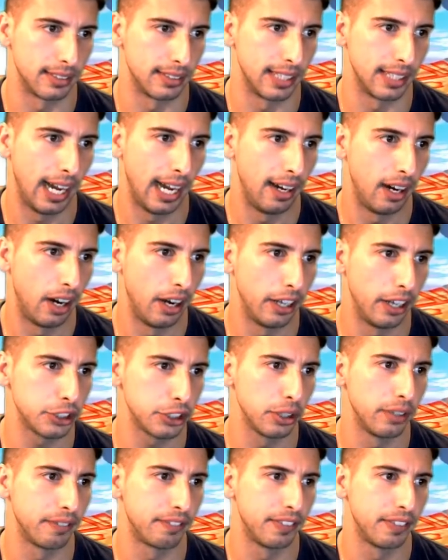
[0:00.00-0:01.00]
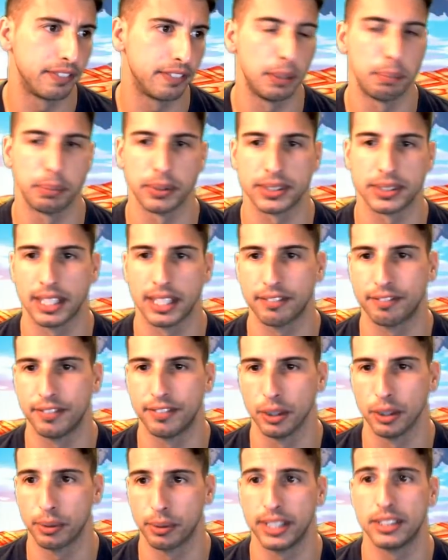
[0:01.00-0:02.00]
Yeah, 150%
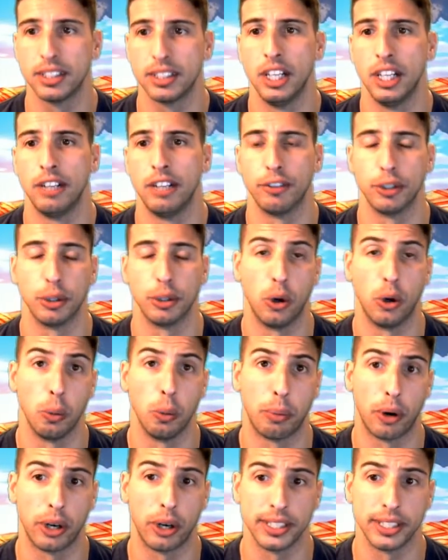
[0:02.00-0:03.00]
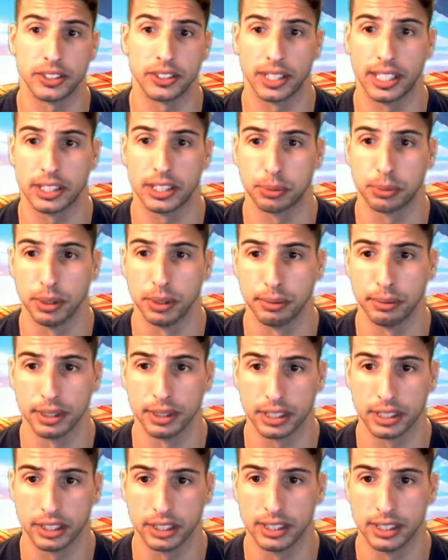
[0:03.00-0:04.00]
fill rate for the whole party. So that's really, really
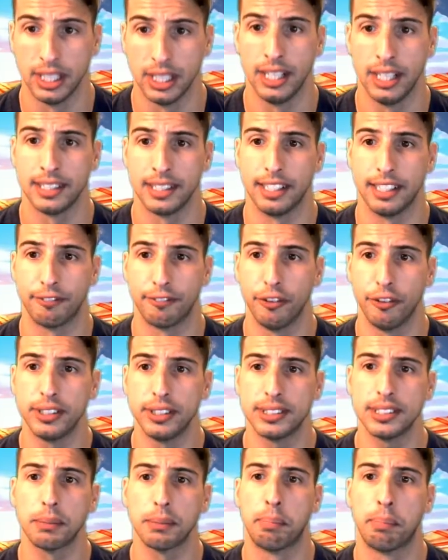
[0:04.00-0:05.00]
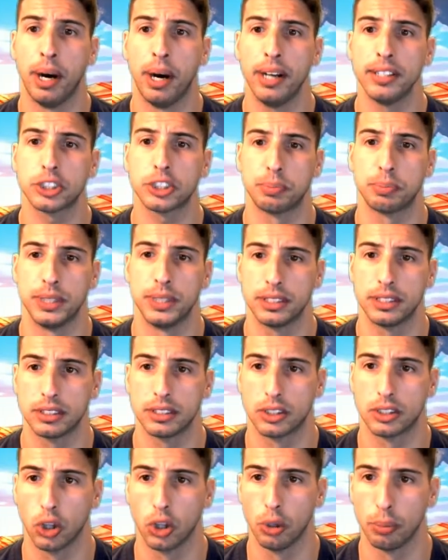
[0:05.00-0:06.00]
good. Then Freezing Punishment,
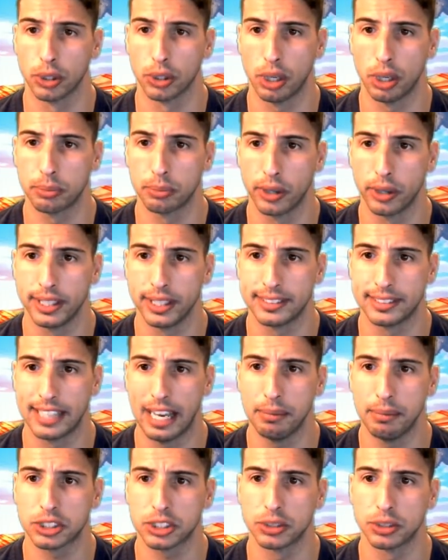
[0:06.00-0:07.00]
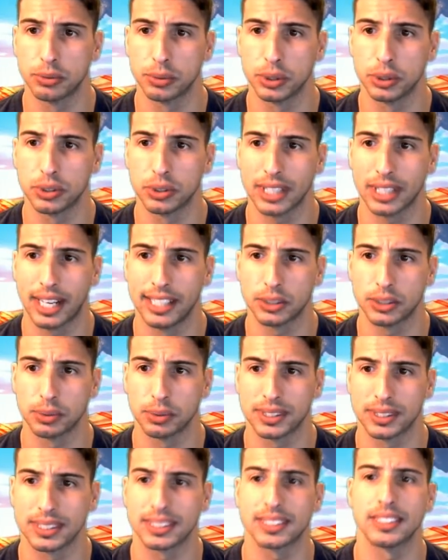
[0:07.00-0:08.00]
global upgrade, damage and reduce ice
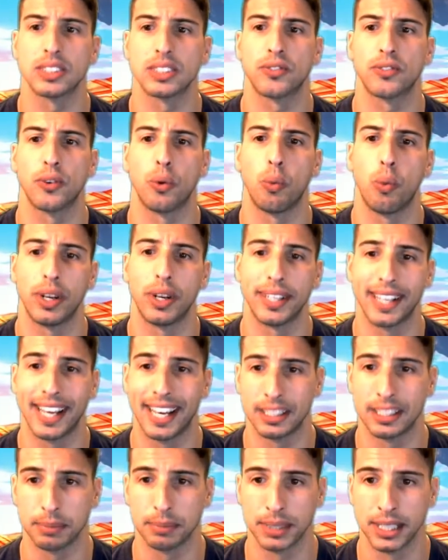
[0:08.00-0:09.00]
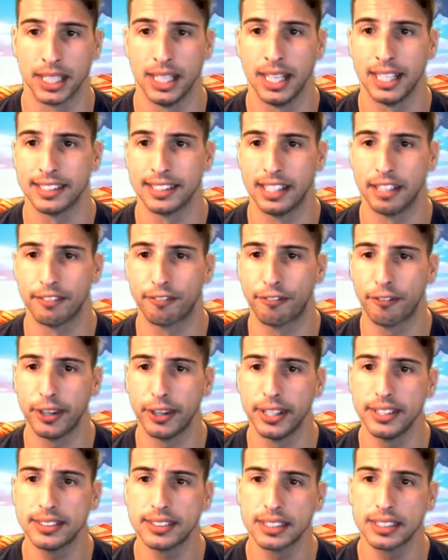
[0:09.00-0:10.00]
resistance for one enemy. Then
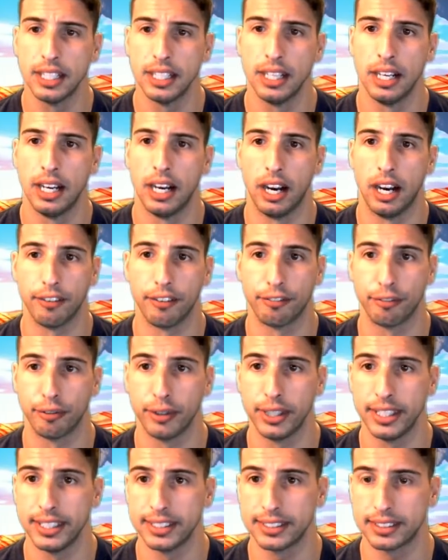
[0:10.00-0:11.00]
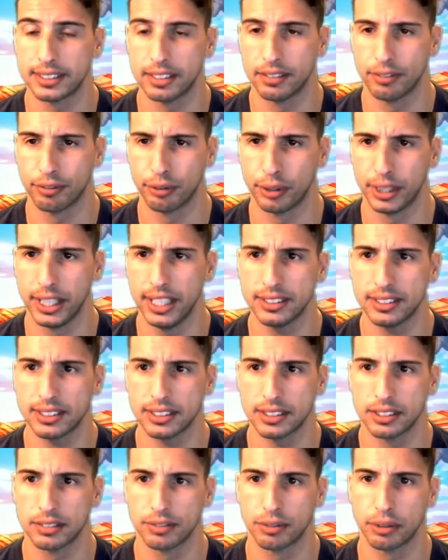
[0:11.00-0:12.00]
Freeze, uh, Freeze,
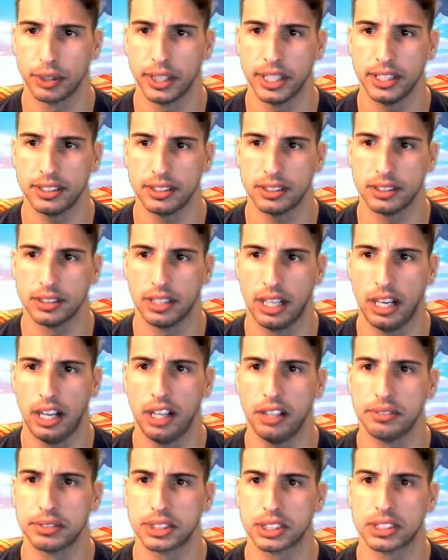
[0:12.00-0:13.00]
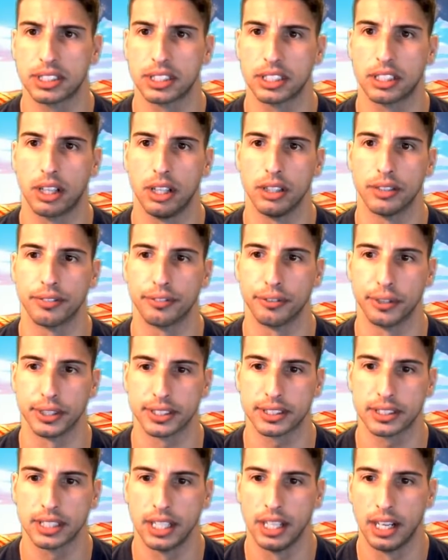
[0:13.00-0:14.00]
Freeze, Freeze. I'm just going to call it
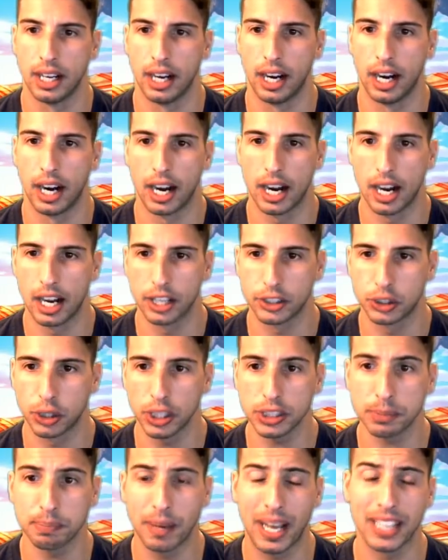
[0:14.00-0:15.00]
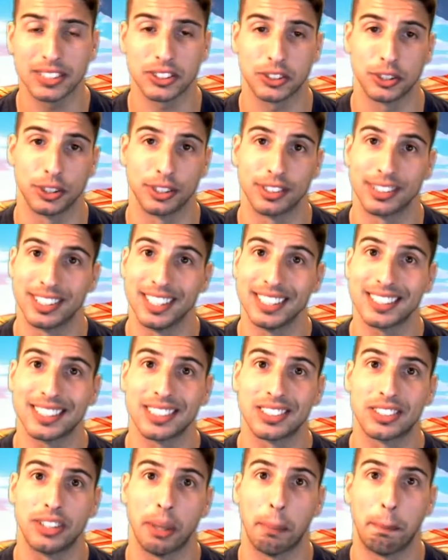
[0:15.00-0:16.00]
Freeze. Uh, Trust Master, this
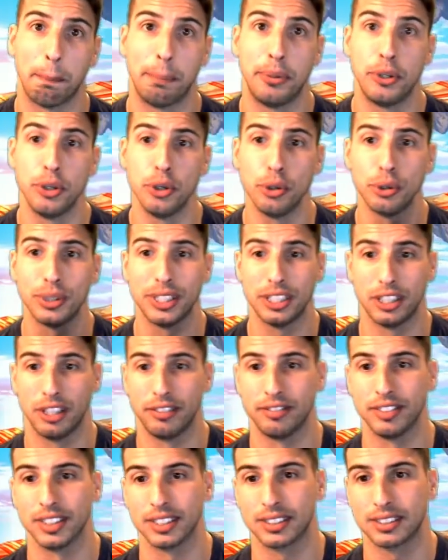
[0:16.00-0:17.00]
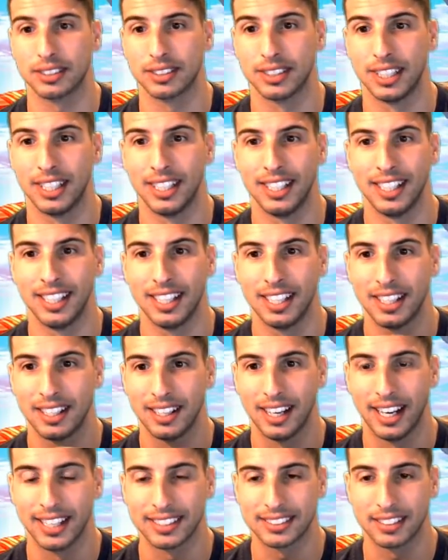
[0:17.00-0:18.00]
is the beauty of it.
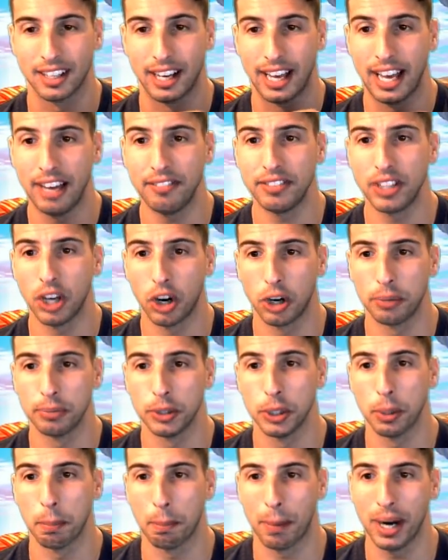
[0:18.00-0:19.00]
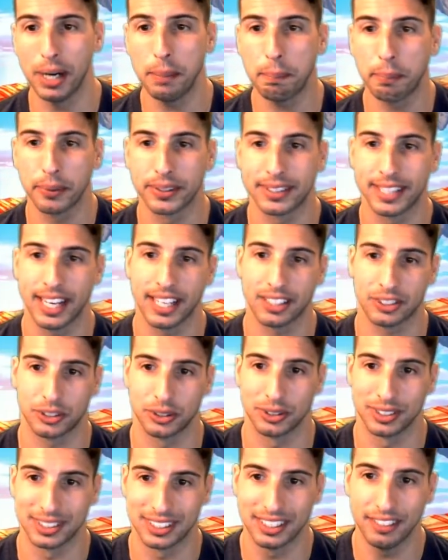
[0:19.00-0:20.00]
It's a heavy armor, mind
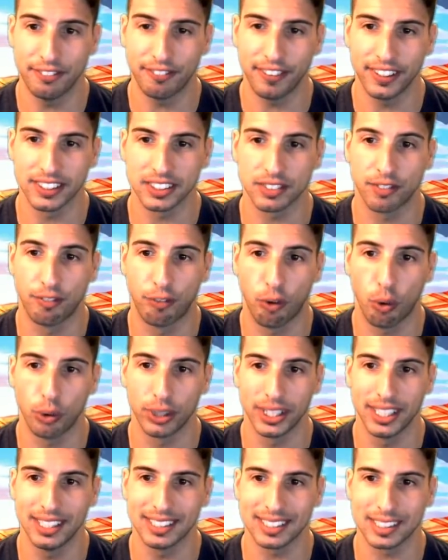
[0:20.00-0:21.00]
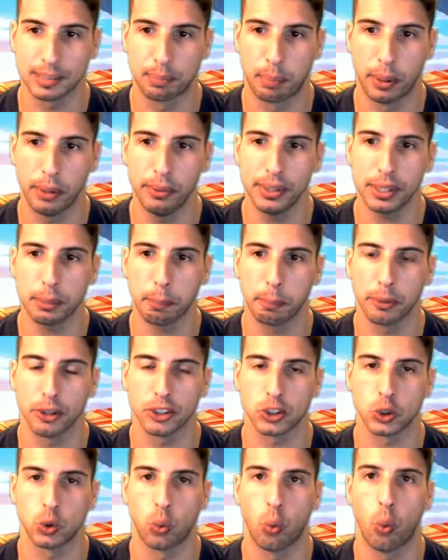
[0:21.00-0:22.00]
protector, defense 40, spirit
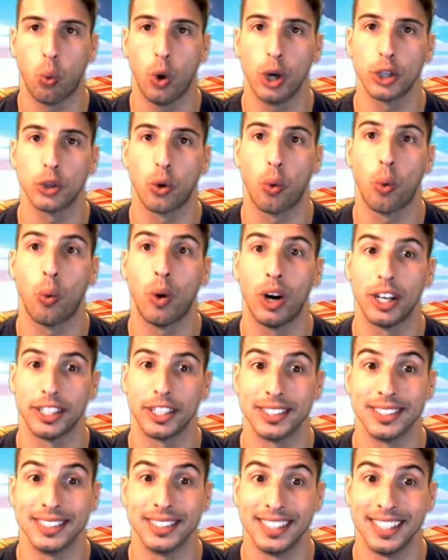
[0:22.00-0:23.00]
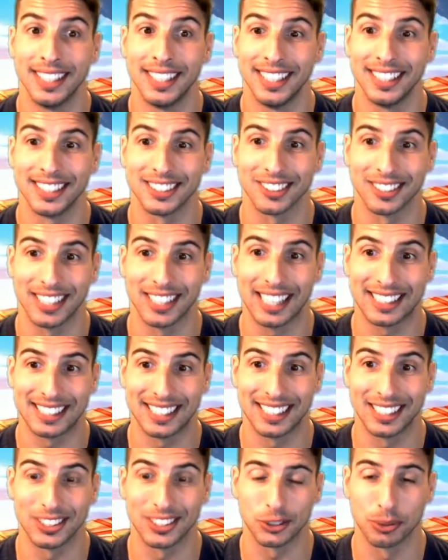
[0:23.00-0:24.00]
plus 101. So that
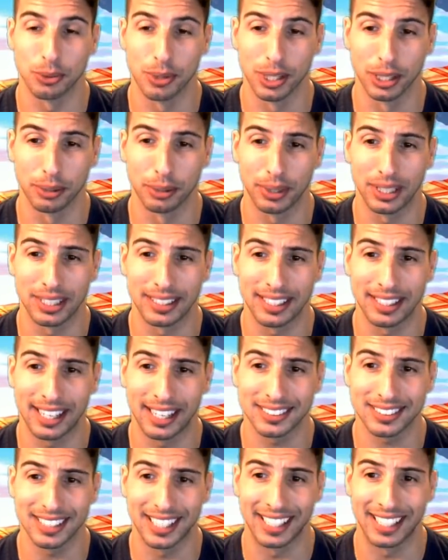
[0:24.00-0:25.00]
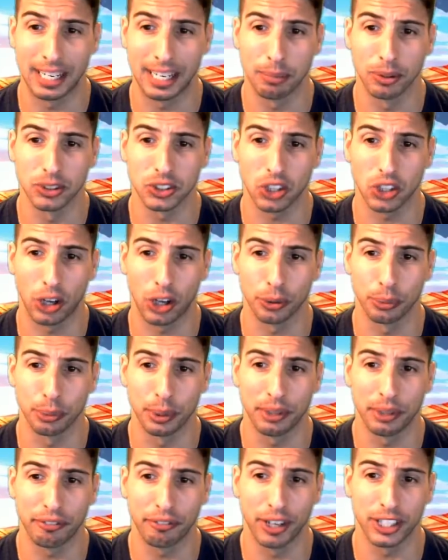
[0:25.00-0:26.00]
thing is really, really nice. Enables auto
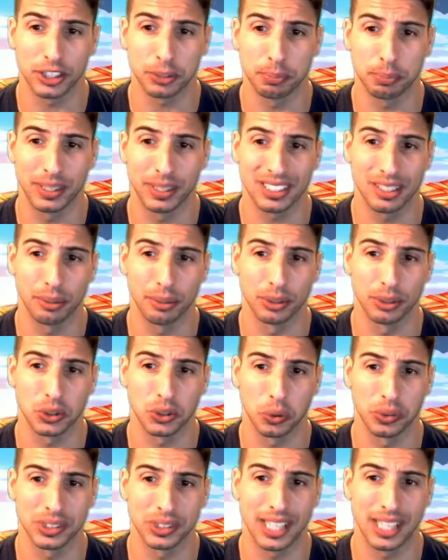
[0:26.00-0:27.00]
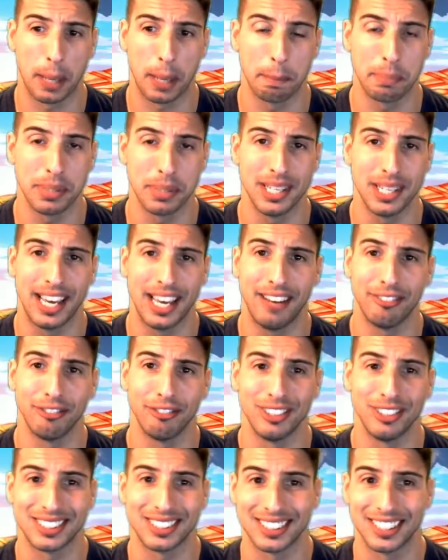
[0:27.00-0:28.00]
refresh, basically restores MP
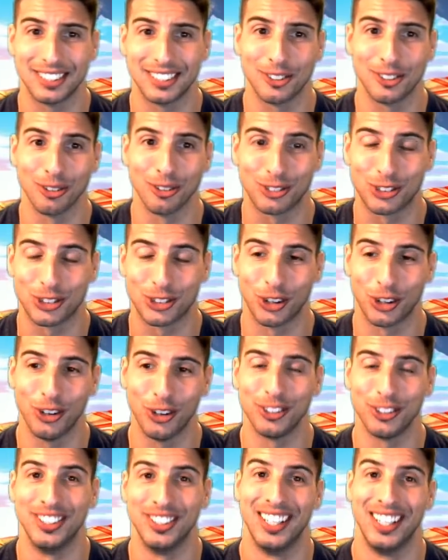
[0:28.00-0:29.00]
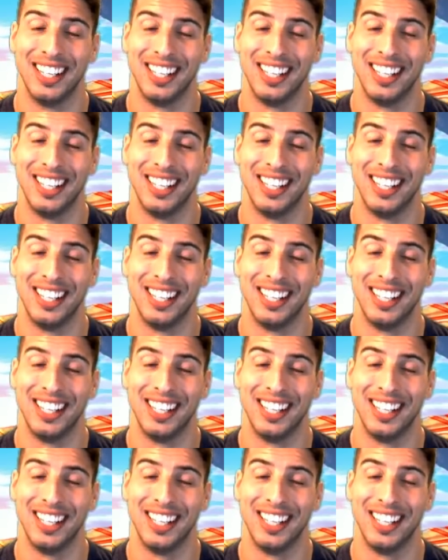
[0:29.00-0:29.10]
every single turn.